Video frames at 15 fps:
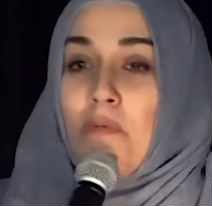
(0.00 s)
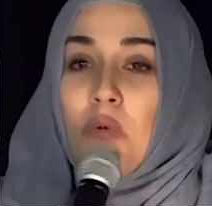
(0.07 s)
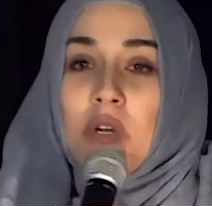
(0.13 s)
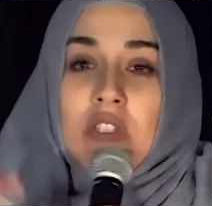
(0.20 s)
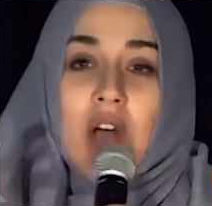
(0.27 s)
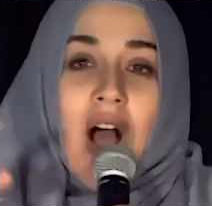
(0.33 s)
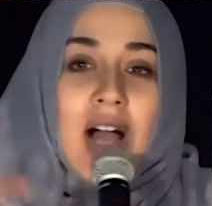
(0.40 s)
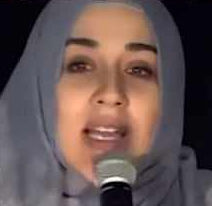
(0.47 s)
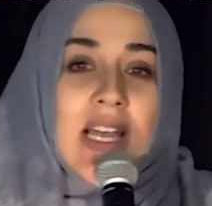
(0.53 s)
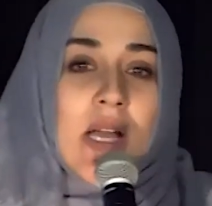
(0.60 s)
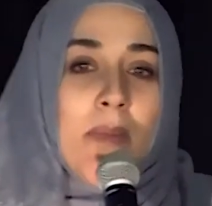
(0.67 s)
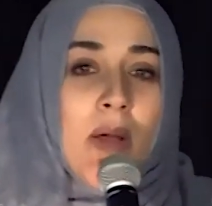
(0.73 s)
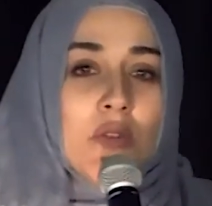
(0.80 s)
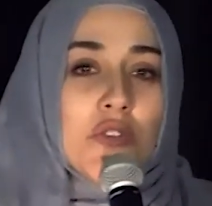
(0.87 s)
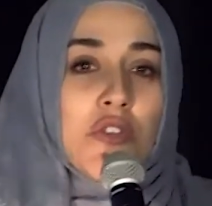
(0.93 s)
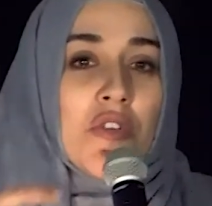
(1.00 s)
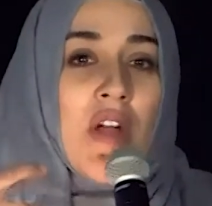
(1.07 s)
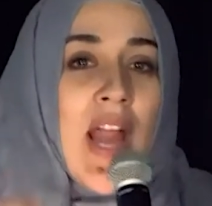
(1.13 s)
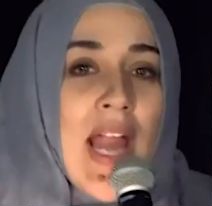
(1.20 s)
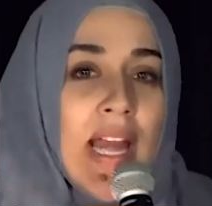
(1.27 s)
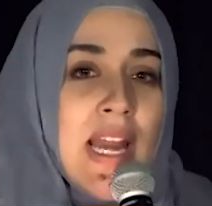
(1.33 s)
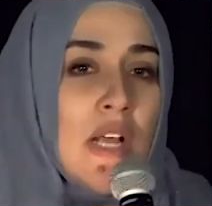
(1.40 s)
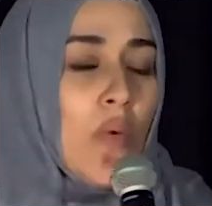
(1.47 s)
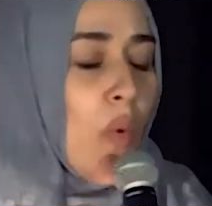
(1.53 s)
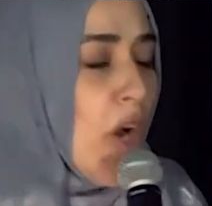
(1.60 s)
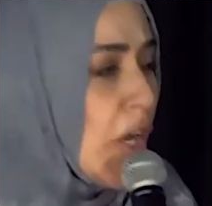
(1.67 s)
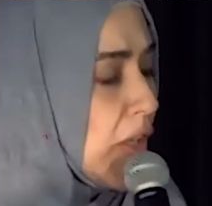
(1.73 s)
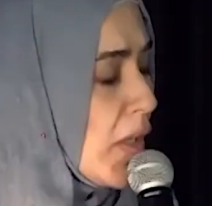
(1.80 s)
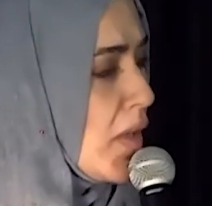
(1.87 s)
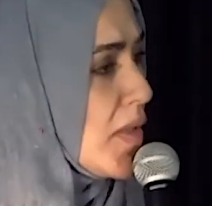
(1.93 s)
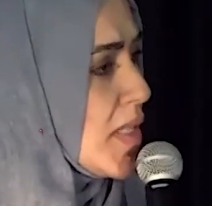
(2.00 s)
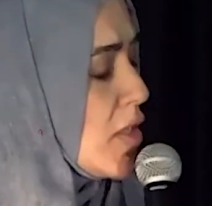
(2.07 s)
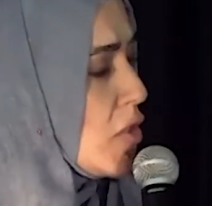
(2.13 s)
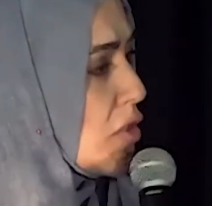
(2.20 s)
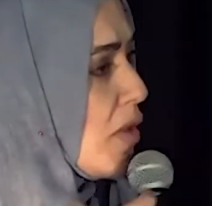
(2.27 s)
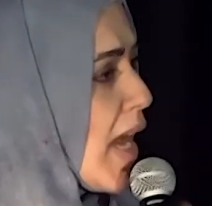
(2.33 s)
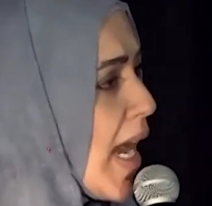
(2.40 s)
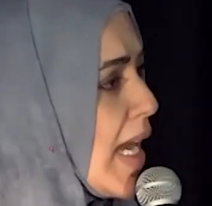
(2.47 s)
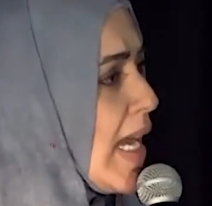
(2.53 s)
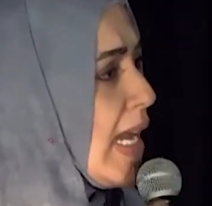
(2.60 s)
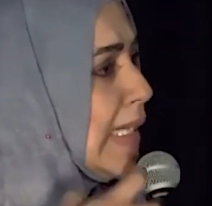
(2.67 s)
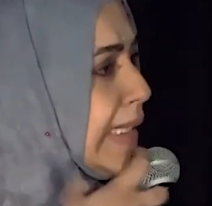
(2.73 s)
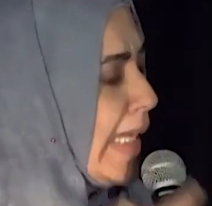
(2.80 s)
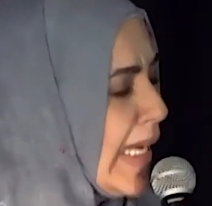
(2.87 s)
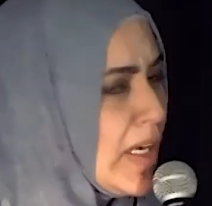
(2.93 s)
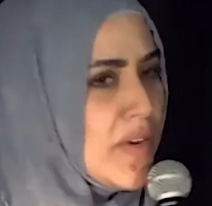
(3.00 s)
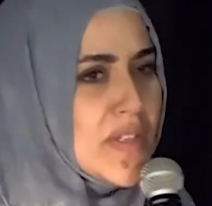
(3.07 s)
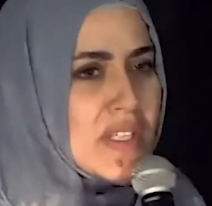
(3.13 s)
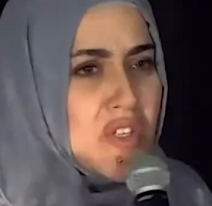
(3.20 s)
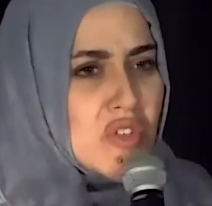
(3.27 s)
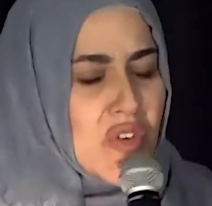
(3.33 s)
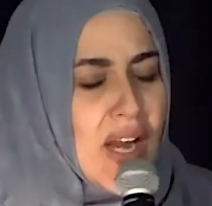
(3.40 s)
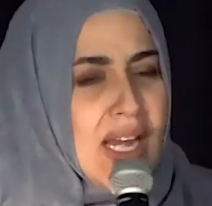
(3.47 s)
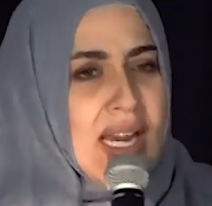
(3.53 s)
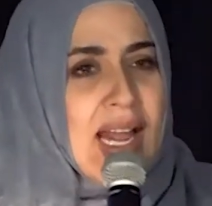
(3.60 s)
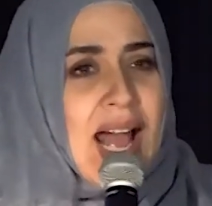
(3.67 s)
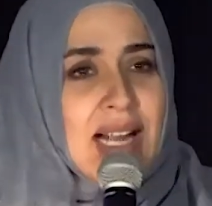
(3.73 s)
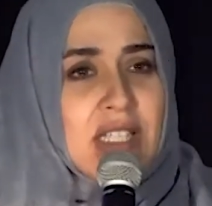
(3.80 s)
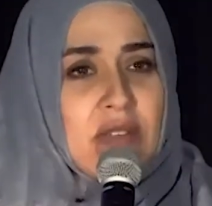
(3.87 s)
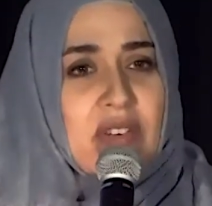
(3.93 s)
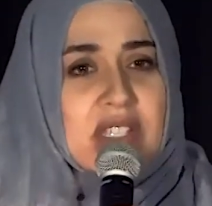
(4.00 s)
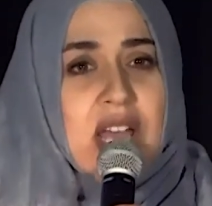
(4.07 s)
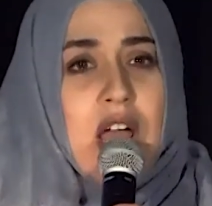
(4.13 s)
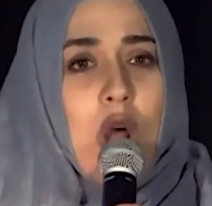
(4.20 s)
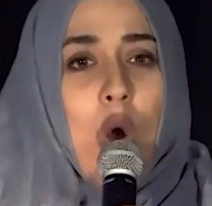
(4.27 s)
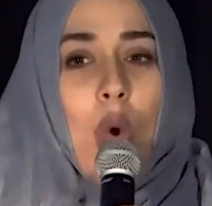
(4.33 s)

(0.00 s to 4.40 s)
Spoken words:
if we're talking about training workers and training leaders and training activists,